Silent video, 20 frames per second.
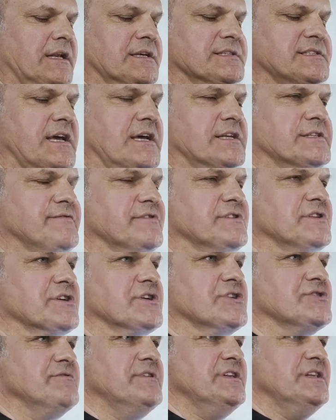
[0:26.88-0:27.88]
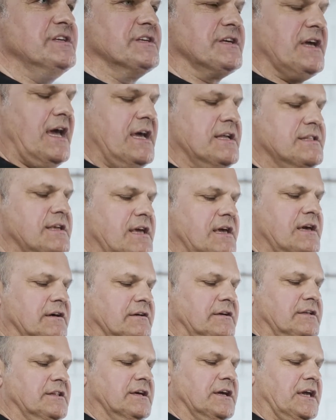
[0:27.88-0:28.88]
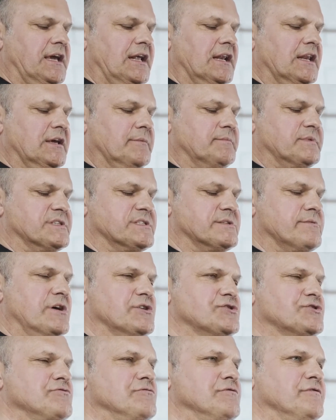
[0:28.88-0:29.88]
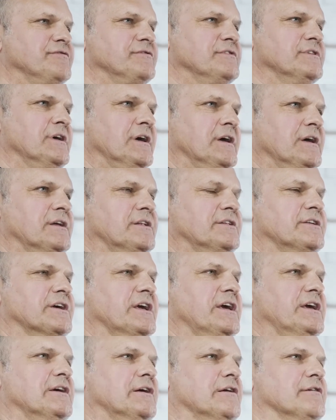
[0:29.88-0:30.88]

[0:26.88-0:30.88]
Usually there are two different speeds. I